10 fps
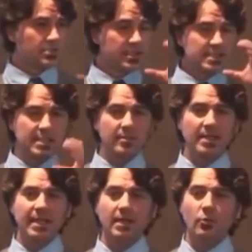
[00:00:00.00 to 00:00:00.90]
Drink some
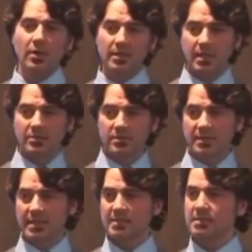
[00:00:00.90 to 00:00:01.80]
of that,
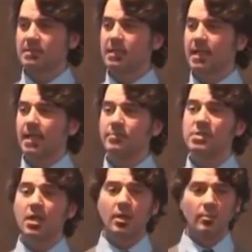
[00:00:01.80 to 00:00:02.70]
100,000
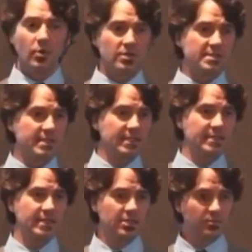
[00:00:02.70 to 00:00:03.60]
times more
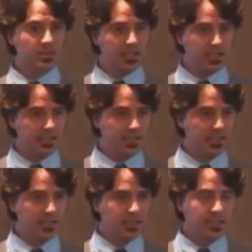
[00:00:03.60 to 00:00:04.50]
acidic than your blood.
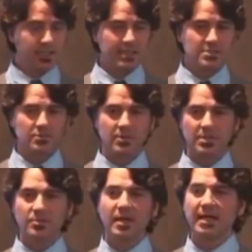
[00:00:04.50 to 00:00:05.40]
Guess
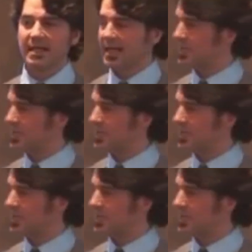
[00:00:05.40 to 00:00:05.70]
what your body